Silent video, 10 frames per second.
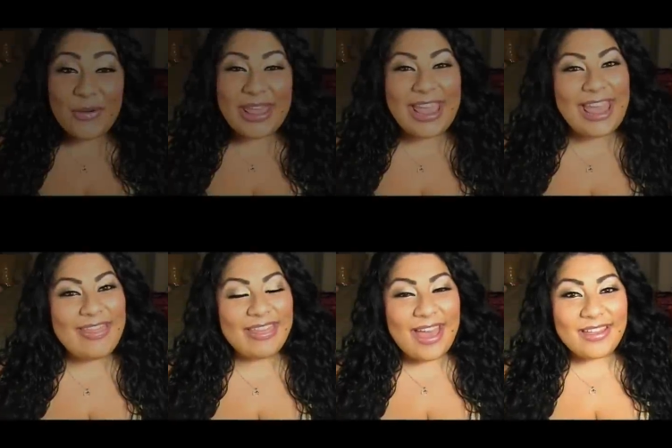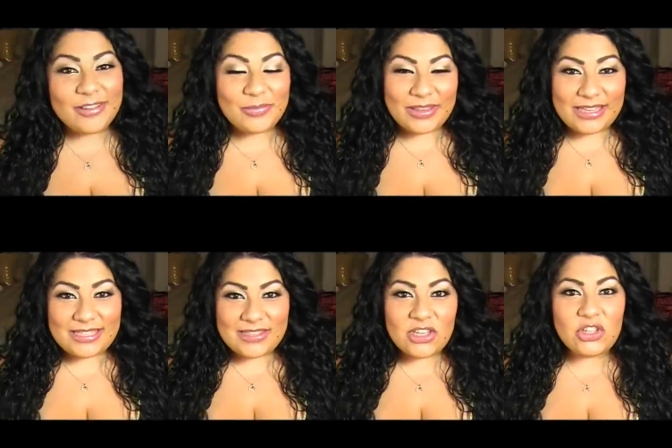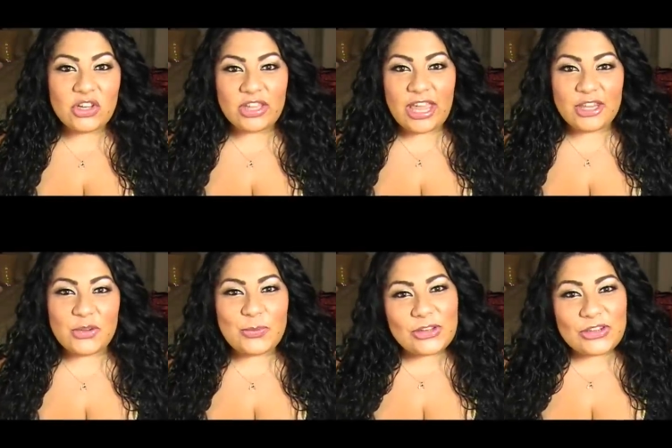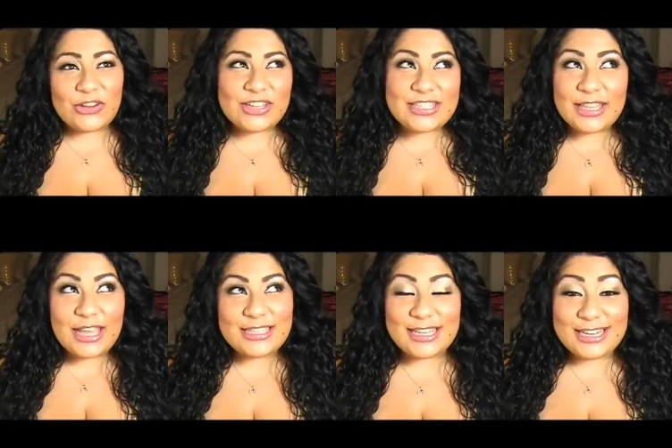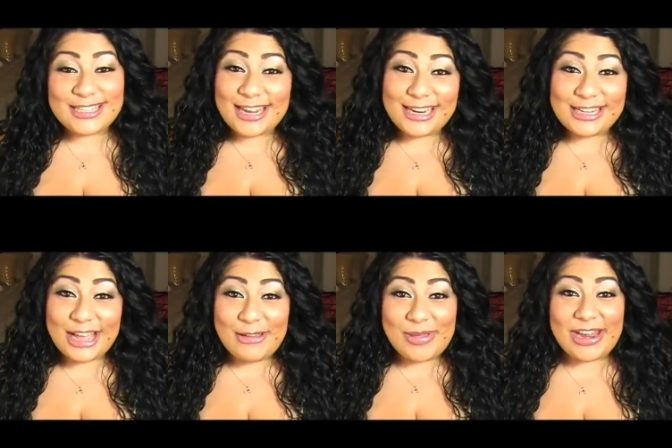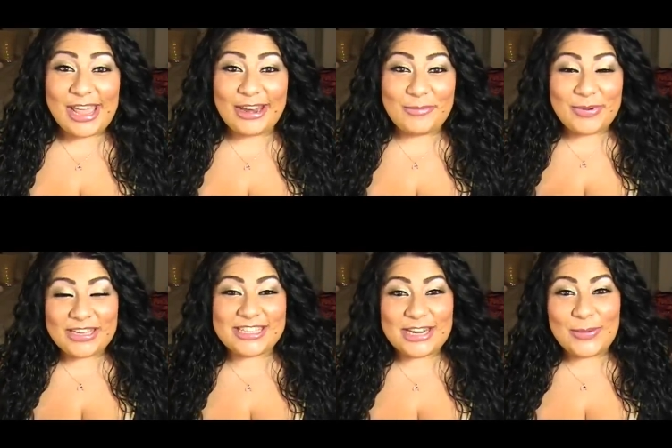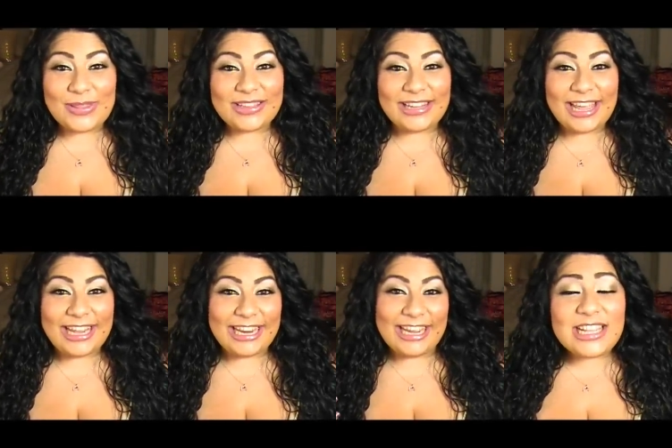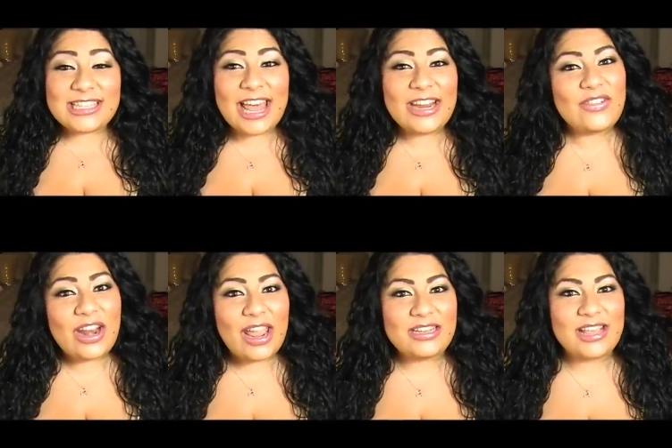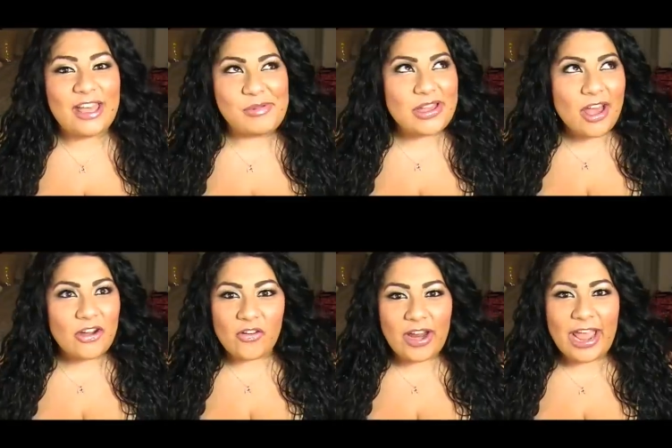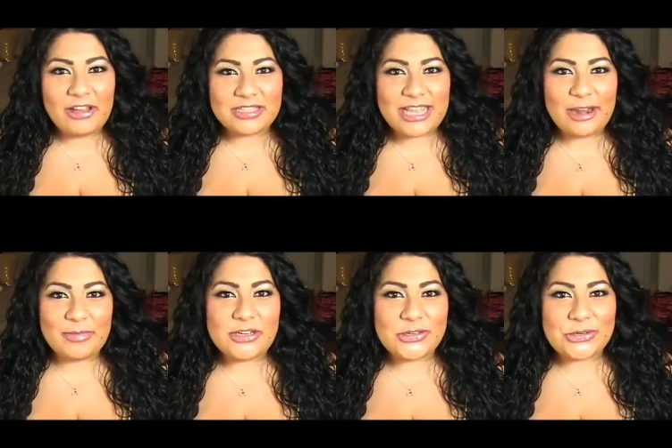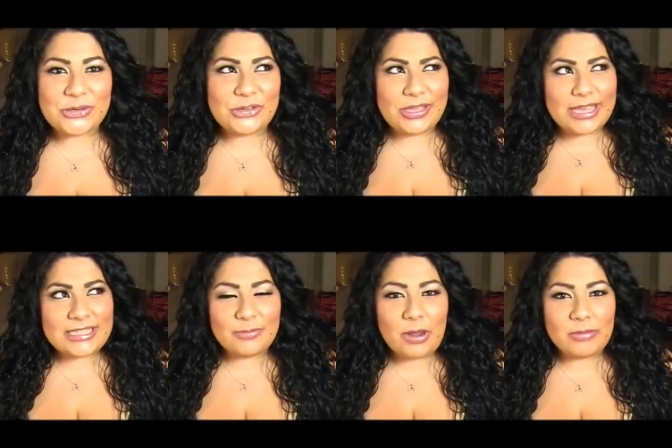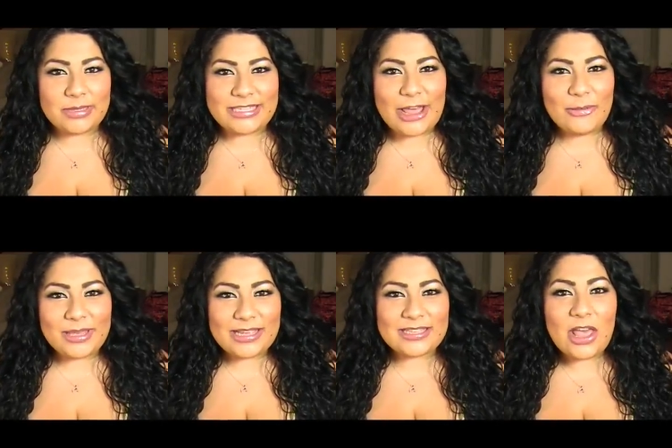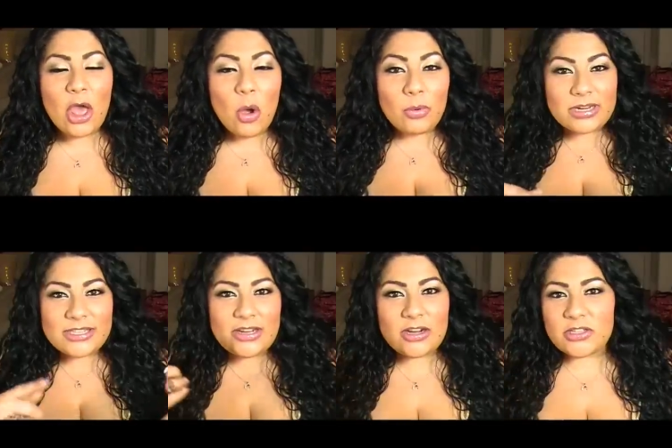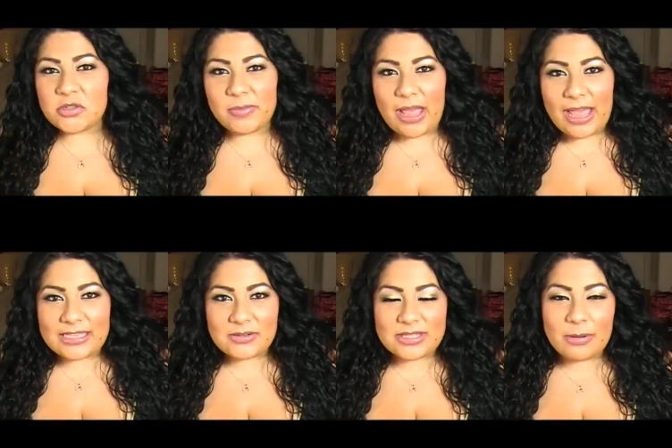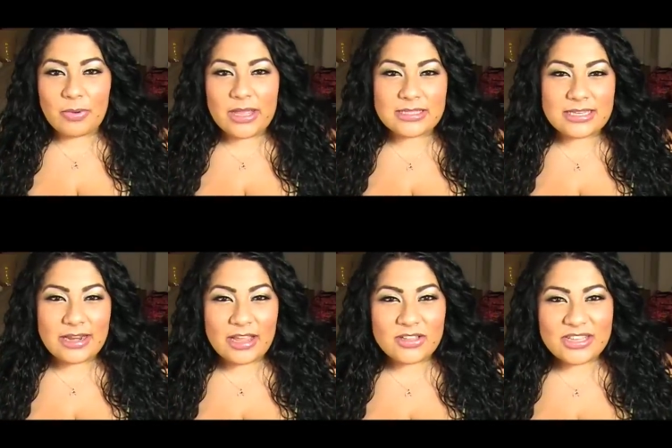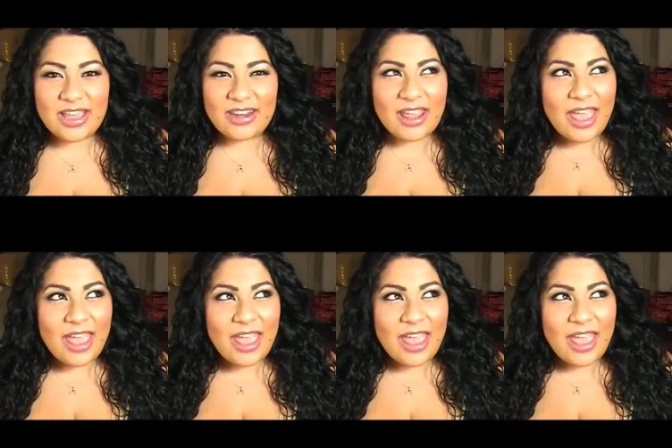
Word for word: Okay, and that completes the look and you will notice that yes, it is nighttime and I had to bust out with the lighting. It's not even nighttime. It got gray outside mid-tutorial. You guys can probably tell because when I started doing my eyes, it was like bright and sunny outside.